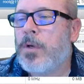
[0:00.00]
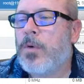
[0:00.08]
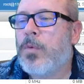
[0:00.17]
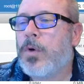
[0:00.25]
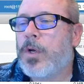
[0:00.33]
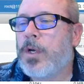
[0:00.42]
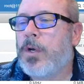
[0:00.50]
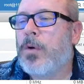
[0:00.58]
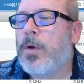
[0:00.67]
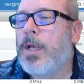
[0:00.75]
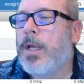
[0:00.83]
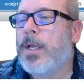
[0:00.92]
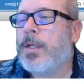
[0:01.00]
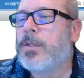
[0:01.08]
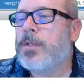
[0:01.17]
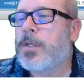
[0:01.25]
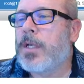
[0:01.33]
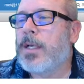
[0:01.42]
We're going to go ahead and
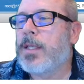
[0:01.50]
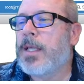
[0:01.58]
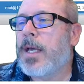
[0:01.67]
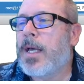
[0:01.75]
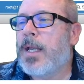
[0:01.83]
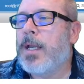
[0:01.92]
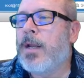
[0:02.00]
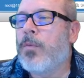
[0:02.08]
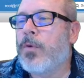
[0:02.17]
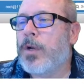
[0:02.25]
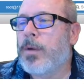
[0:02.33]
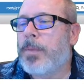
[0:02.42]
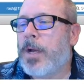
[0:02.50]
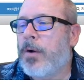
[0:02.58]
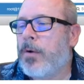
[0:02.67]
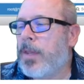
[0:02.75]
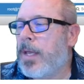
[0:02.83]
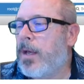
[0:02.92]
select that, and we're going to
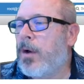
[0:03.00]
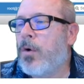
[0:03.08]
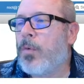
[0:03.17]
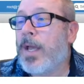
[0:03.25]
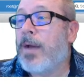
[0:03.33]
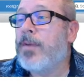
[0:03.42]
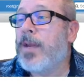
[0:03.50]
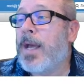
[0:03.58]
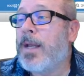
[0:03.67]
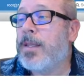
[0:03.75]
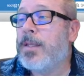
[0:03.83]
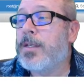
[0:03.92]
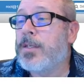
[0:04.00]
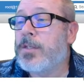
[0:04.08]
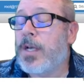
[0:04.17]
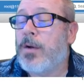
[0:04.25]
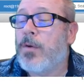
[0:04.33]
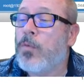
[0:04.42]
power that. Oh, we haven't added the disk
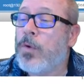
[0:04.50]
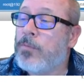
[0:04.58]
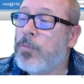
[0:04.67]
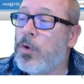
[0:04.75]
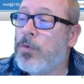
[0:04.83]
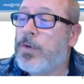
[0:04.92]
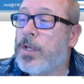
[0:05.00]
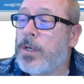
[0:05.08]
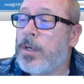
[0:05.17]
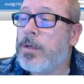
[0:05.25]
yet. We've moved it